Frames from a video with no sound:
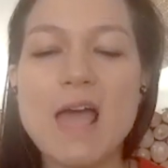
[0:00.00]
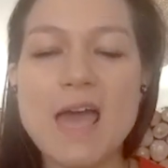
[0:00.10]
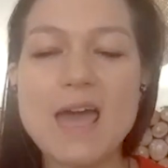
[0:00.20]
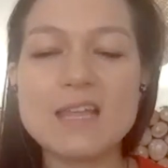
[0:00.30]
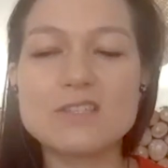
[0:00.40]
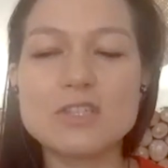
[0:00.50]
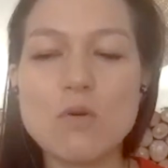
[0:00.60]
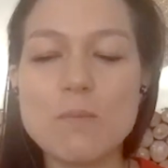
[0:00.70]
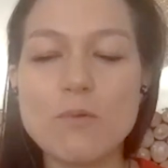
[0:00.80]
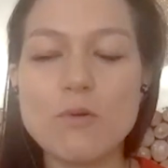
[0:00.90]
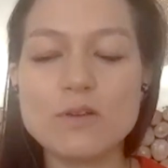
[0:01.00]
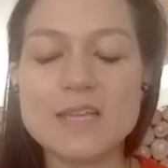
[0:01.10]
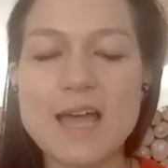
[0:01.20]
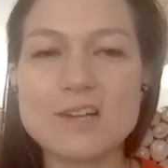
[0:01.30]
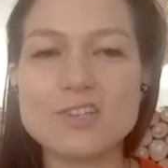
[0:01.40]
And it's so important
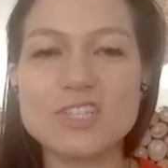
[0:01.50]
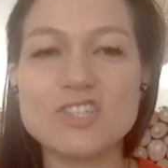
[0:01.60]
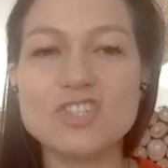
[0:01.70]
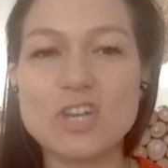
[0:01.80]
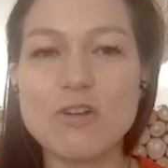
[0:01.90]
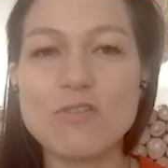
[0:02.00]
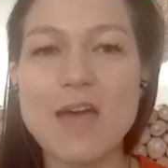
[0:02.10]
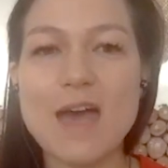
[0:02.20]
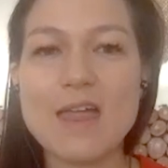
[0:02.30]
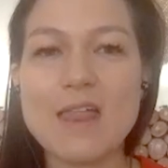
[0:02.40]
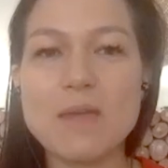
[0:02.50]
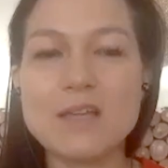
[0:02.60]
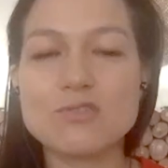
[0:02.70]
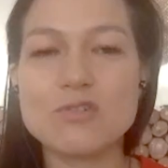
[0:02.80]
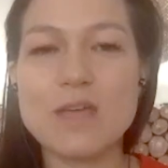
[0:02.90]
to actually share that and
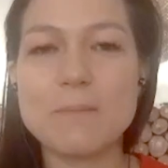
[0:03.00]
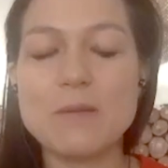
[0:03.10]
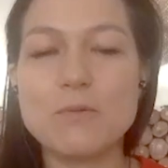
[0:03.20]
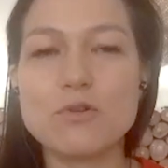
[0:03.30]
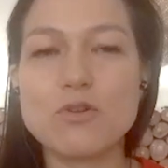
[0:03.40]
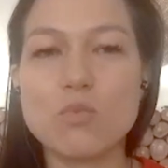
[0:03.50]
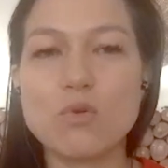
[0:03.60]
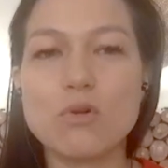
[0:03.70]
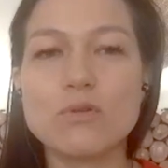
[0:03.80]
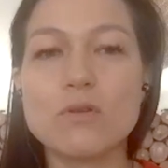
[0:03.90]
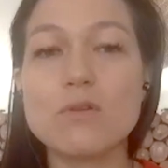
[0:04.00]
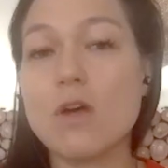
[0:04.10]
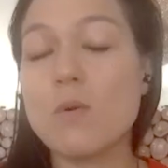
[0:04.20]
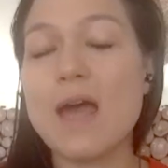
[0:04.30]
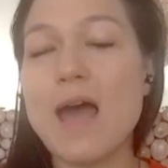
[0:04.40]
make sure that people in your world
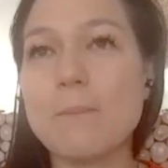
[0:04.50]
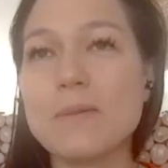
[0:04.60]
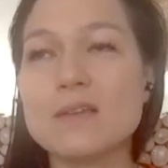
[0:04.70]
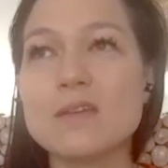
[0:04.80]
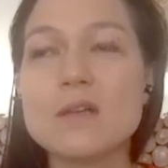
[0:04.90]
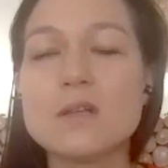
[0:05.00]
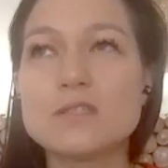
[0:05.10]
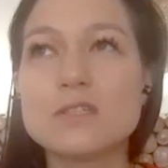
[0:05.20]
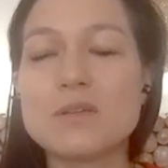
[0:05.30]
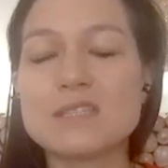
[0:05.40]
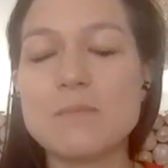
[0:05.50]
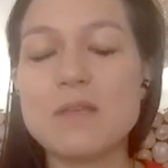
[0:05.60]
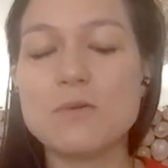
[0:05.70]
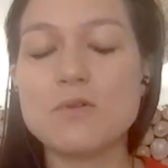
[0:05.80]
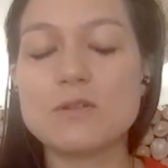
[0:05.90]
know it happened. So what some
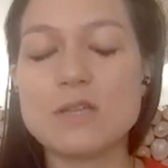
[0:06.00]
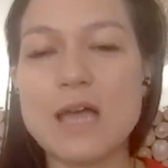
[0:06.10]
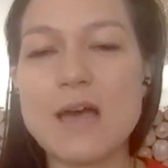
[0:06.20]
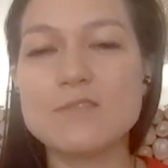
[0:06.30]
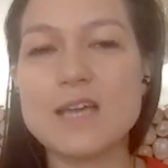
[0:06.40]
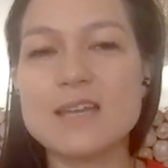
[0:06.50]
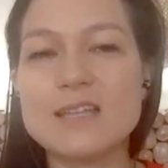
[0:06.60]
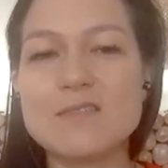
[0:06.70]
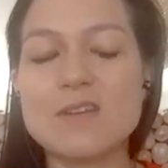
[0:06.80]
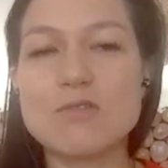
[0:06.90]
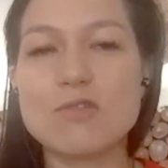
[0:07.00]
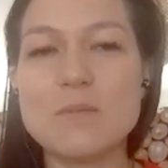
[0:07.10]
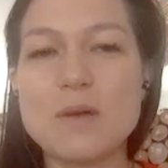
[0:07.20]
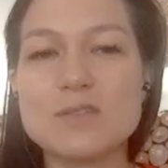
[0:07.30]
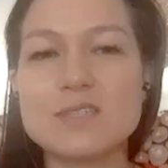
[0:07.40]
people have done is even in their
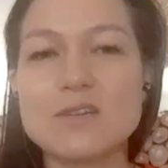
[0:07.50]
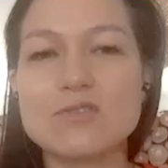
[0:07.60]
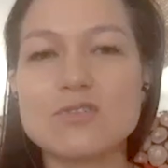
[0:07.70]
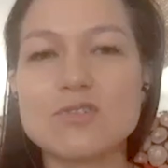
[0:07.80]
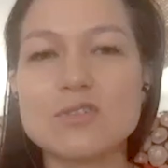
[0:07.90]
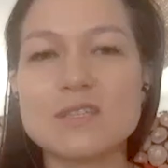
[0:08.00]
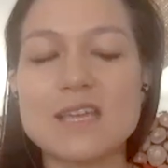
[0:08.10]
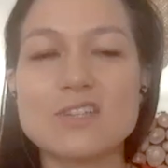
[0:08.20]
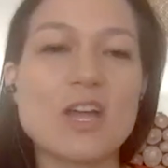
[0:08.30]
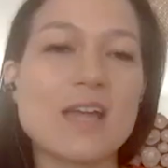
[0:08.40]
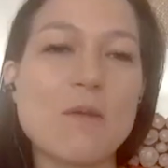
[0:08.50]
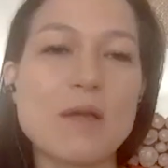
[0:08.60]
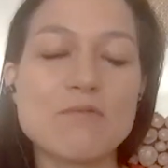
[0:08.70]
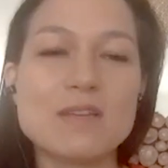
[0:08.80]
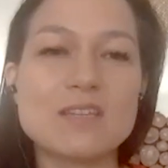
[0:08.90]
email signatures, it's like, check out
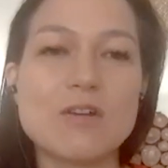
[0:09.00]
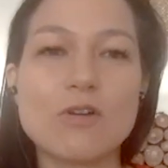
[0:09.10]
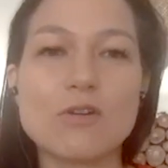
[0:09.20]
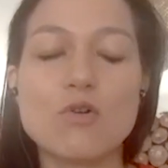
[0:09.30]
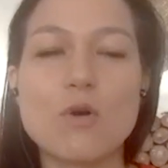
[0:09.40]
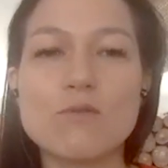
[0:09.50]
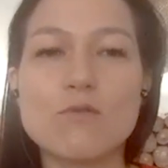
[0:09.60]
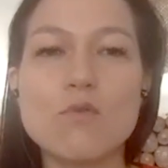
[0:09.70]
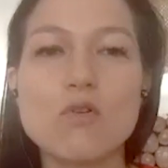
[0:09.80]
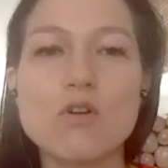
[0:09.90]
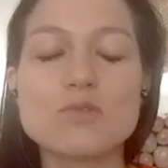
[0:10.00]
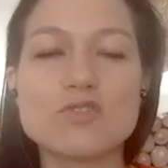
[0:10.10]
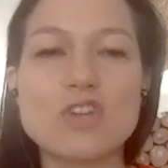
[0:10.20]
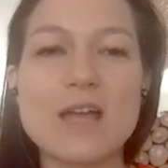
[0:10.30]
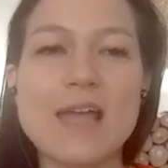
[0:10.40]
my recent article on Forbes,
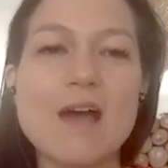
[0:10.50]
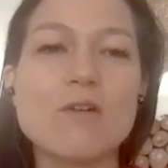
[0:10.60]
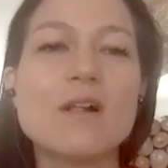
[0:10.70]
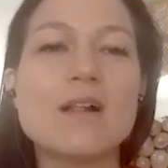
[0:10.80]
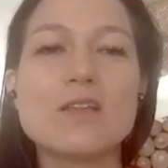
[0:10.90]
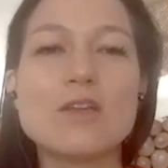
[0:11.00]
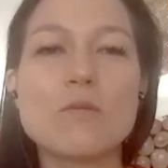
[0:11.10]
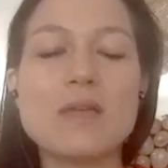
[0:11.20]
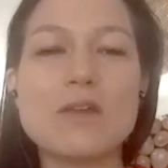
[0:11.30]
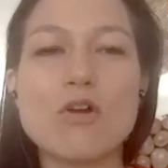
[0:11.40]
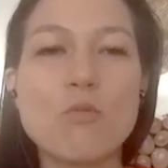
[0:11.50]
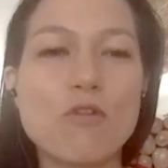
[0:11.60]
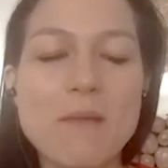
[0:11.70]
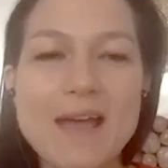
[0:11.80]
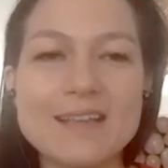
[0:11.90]
or check out, you know, me in
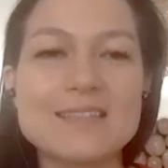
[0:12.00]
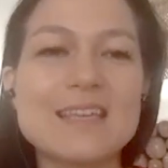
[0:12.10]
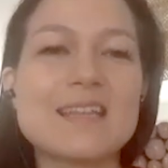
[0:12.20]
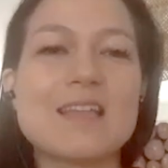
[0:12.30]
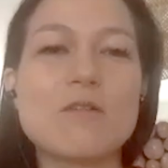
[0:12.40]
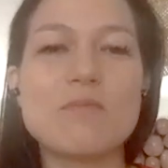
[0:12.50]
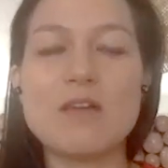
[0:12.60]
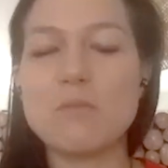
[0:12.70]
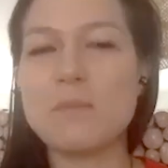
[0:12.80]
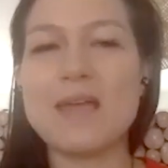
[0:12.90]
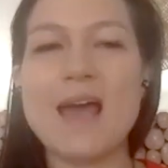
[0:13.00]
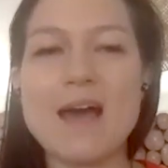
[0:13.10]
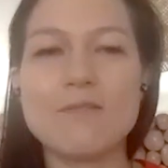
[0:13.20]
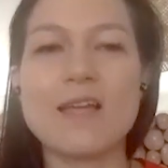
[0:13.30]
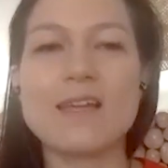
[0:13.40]
Oprah magazine. And that they'll maybe
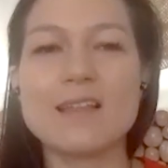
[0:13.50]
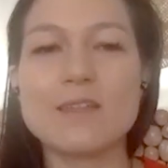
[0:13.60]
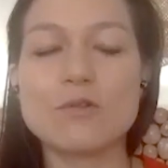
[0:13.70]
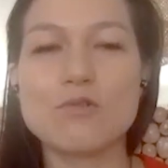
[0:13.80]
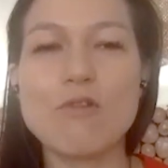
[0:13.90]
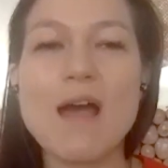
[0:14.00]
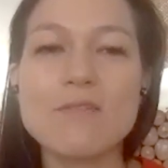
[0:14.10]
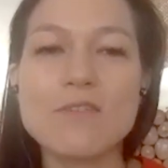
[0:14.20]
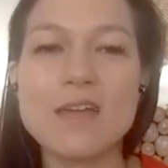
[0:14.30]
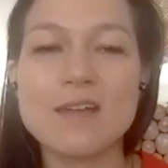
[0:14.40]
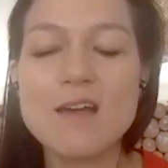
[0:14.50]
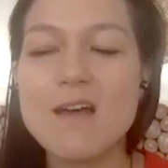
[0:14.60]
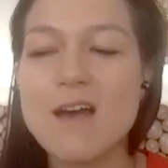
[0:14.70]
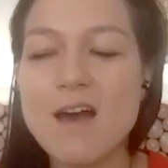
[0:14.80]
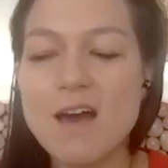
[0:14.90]
have like a little graphic
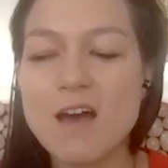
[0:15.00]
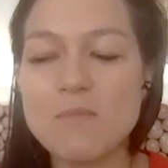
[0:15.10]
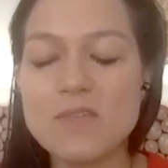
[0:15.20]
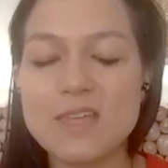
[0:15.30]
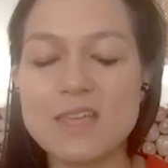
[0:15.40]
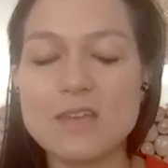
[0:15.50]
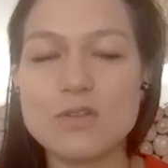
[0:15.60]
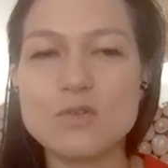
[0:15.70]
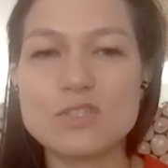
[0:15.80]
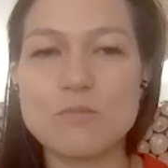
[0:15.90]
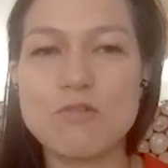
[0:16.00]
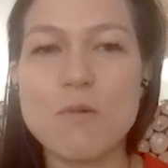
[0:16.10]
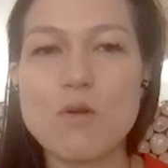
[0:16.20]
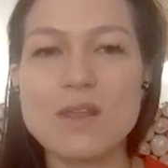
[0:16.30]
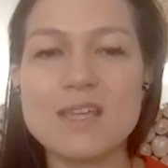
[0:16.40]
um, that they can use to
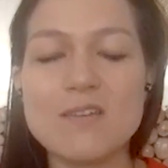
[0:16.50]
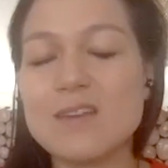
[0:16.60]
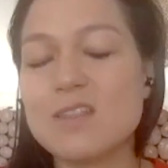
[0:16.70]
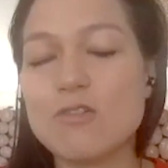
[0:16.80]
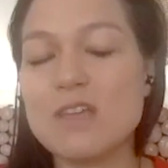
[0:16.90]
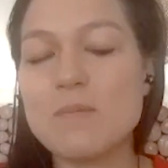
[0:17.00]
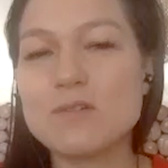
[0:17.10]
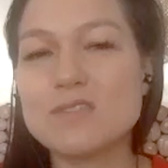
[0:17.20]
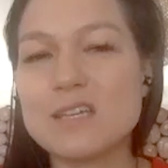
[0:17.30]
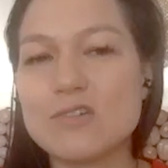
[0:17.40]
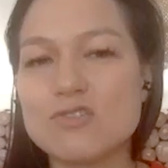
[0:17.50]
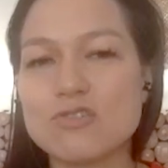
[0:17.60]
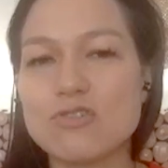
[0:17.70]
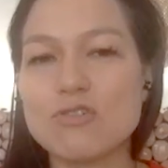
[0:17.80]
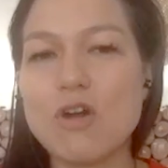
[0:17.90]
promote it, even in their email
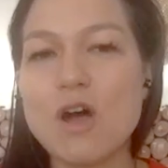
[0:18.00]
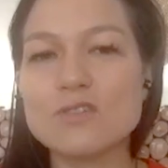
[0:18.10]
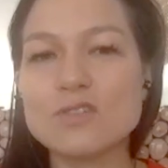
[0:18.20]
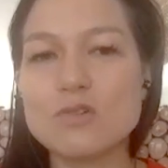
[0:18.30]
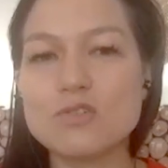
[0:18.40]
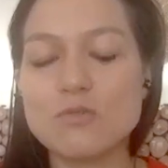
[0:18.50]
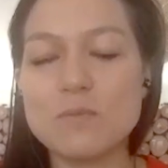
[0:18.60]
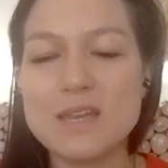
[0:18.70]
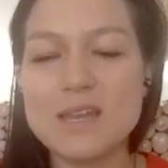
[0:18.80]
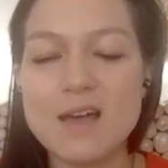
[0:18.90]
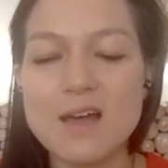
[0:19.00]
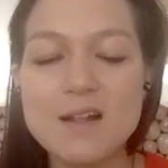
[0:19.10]
signature or on social media.